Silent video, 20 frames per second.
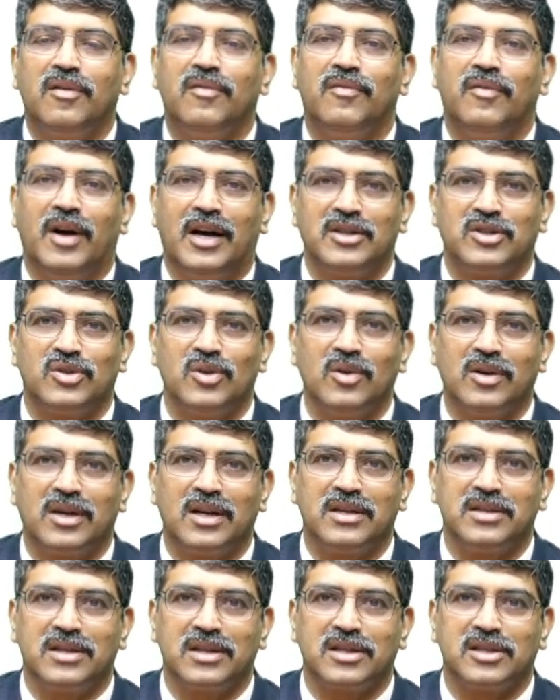
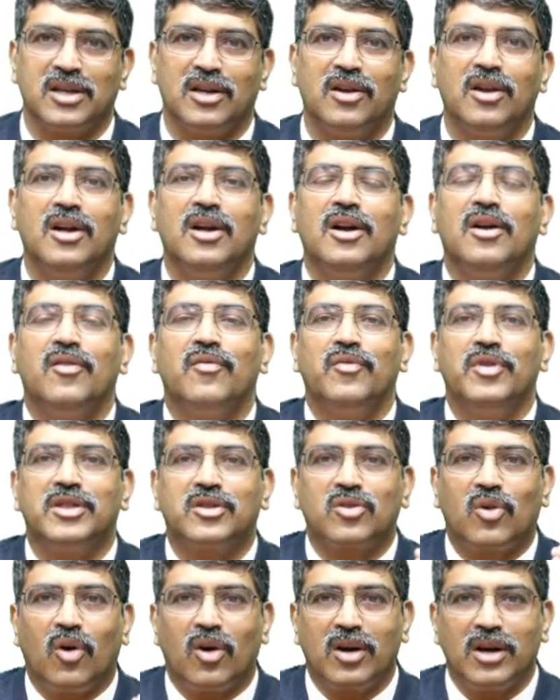vasoconstriction.
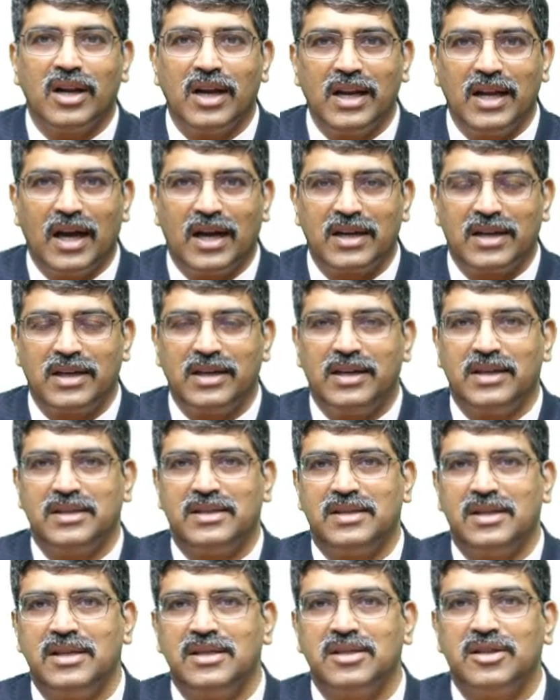With coronary artery
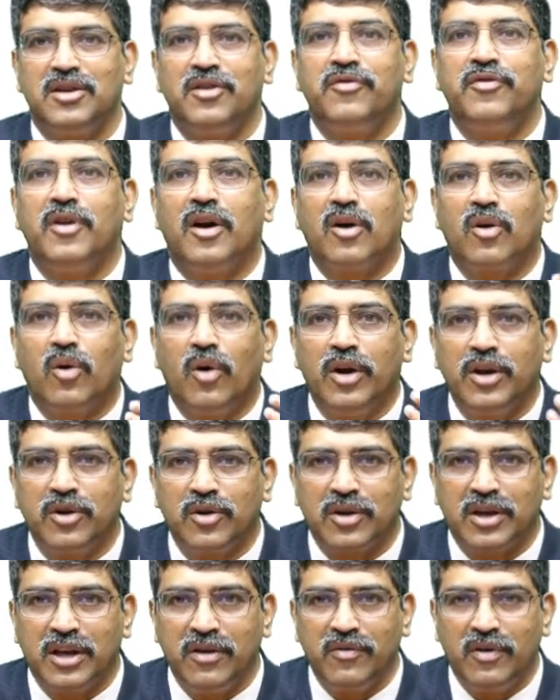disease, if you are going
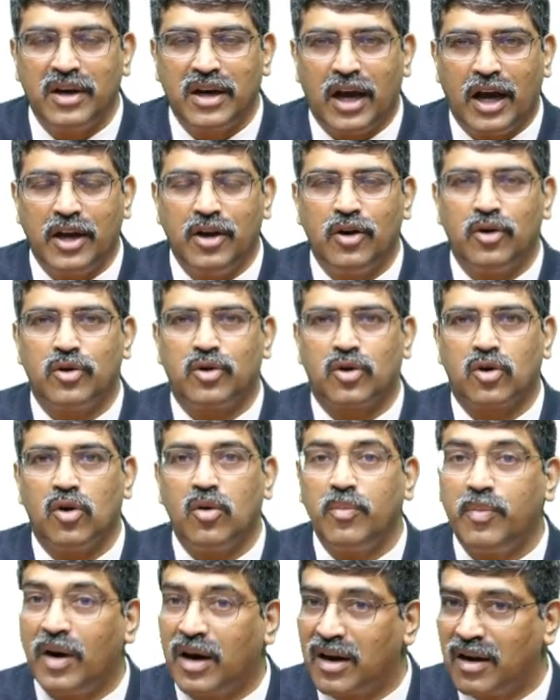to give an
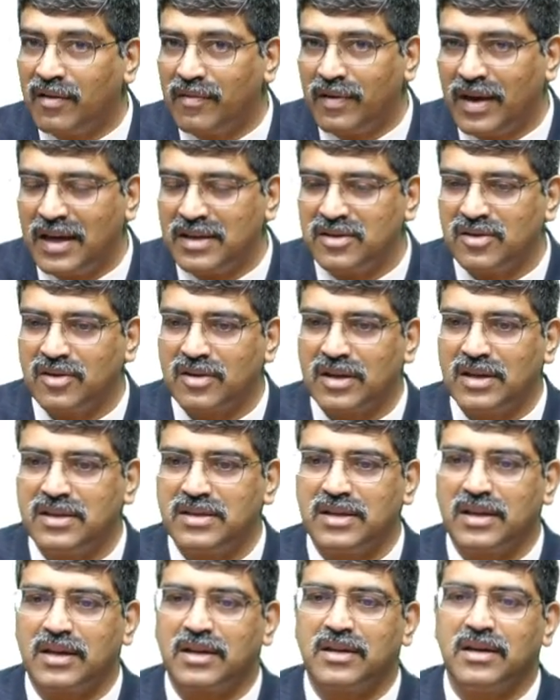inotrope or a
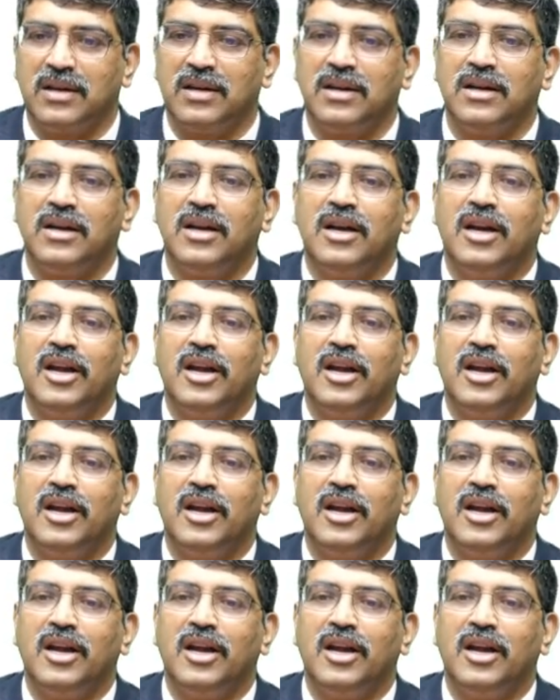vasoconstrictor,